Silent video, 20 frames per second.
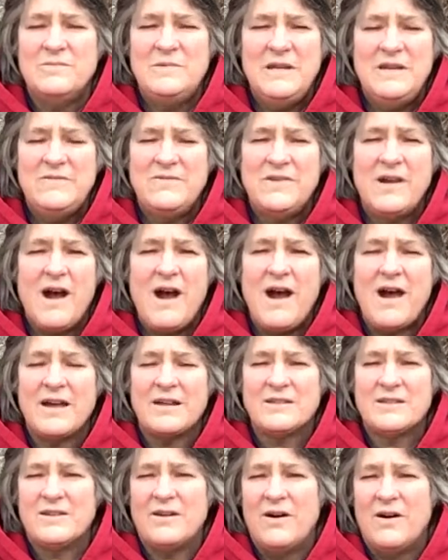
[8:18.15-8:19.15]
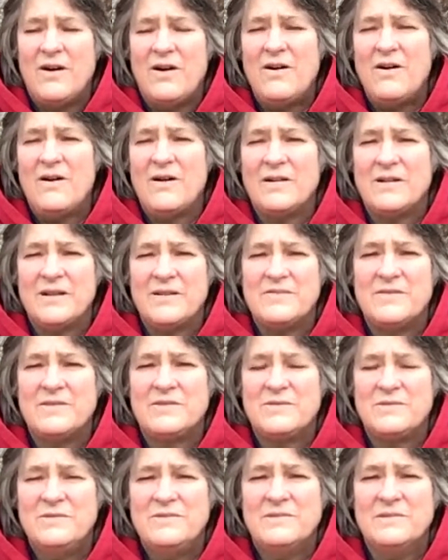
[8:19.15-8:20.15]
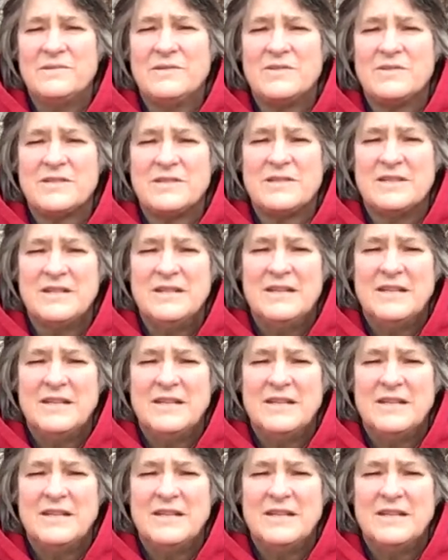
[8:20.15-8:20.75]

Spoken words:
We've got all of the tools.